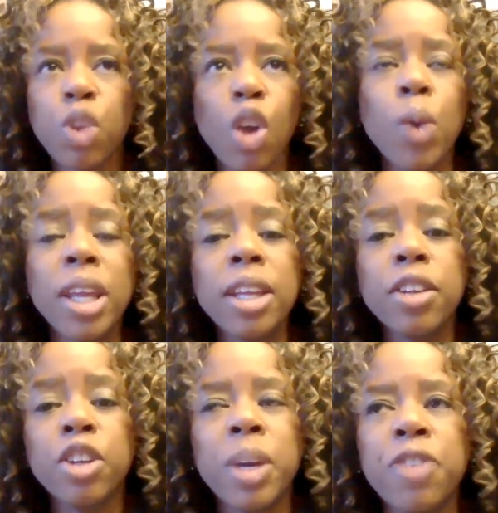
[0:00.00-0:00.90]

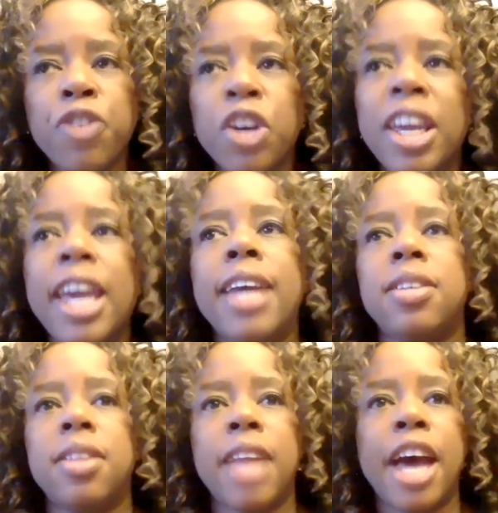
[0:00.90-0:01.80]
we forget
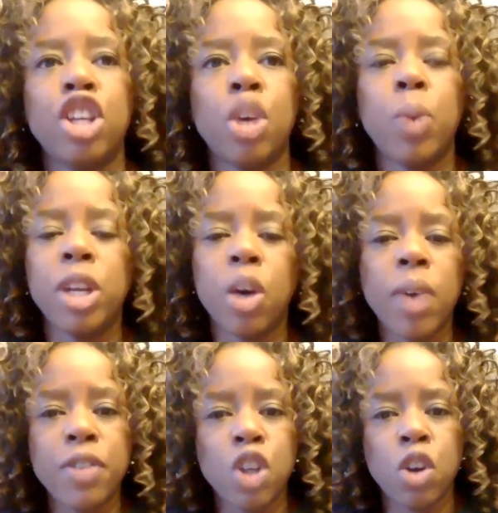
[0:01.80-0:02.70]
that, you know, we don't
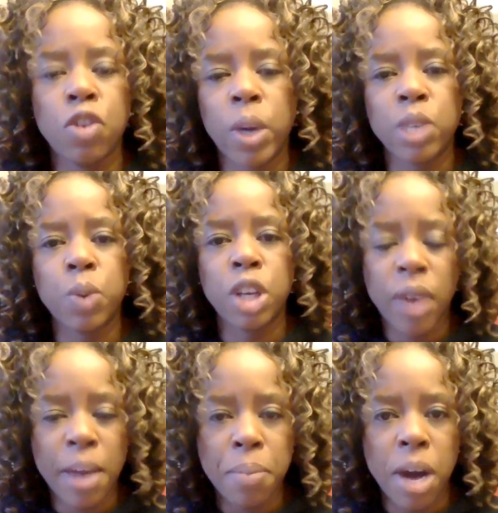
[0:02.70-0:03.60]
have tone of voice, we don't
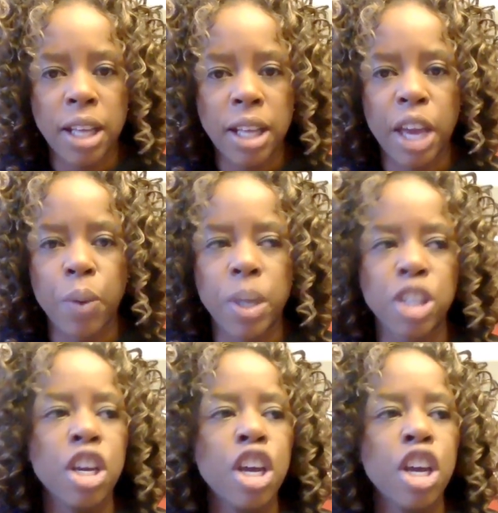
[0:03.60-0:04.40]
have body language.